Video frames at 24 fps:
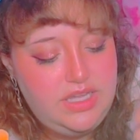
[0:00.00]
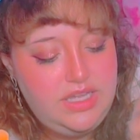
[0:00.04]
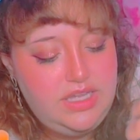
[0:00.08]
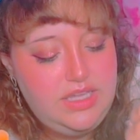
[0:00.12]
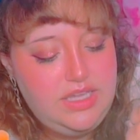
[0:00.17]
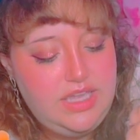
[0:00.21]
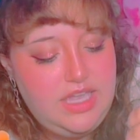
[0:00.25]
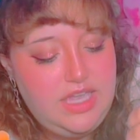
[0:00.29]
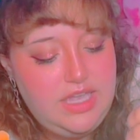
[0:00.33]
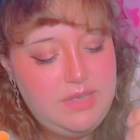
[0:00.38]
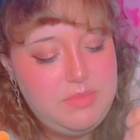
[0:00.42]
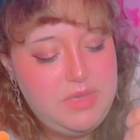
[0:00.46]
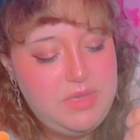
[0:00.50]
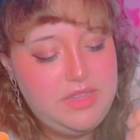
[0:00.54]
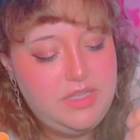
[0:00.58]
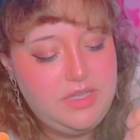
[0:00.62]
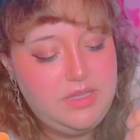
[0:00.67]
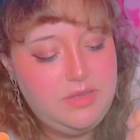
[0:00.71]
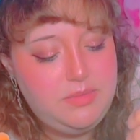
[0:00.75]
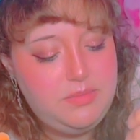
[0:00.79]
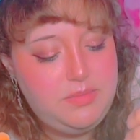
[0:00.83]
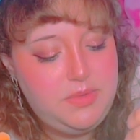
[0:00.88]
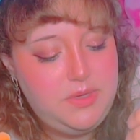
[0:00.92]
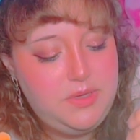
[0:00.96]
game on the
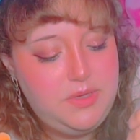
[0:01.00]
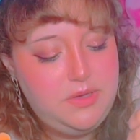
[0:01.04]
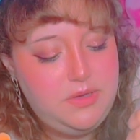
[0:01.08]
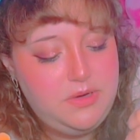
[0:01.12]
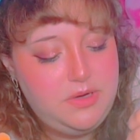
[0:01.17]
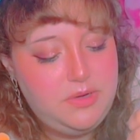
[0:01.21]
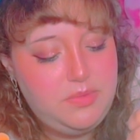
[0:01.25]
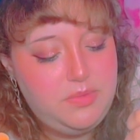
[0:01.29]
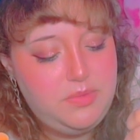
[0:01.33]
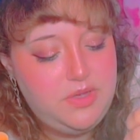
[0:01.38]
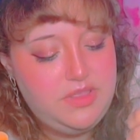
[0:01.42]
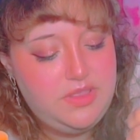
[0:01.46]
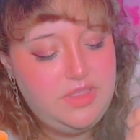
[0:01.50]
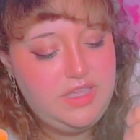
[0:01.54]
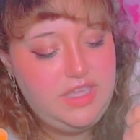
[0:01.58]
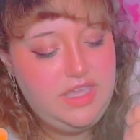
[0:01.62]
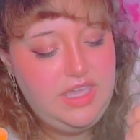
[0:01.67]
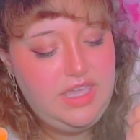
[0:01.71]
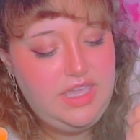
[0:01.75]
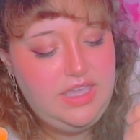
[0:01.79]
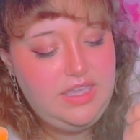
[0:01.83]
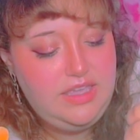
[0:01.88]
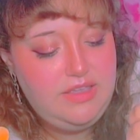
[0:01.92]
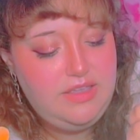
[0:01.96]
computer where
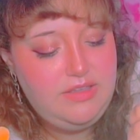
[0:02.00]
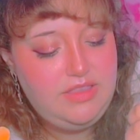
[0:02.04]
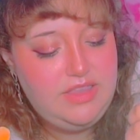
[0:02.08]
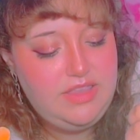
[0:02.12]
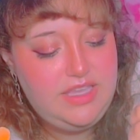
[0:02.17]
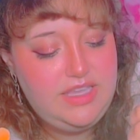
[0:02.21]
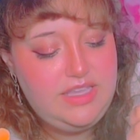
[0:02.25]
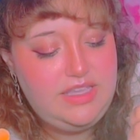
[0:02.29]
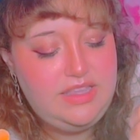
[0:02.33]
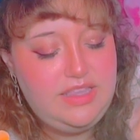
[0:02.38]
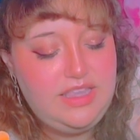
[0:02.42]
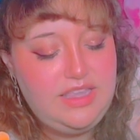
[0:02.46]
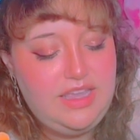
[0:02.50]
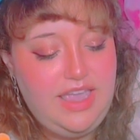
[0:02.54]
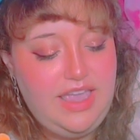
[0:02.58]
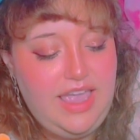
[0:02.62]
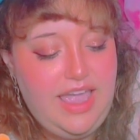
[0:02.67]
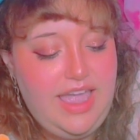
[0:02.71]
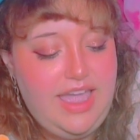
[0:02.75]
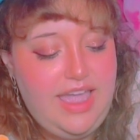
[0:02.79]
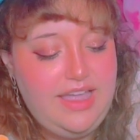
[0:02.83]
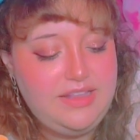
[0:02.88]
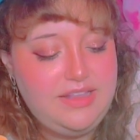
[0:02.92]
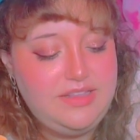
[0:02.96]
the
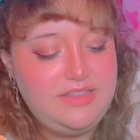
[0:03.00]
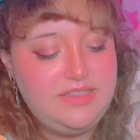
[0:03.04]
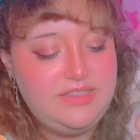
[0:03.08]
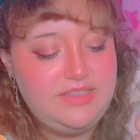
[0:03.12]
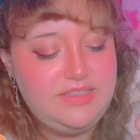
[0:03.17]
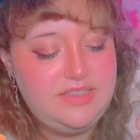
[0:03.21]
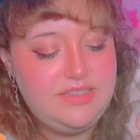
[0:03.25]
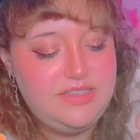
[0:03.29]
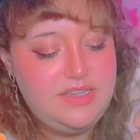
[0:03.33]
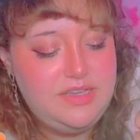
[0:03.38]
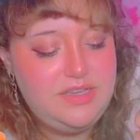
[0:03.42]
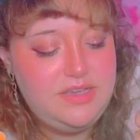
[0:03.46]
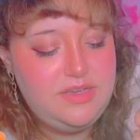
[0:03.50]
cats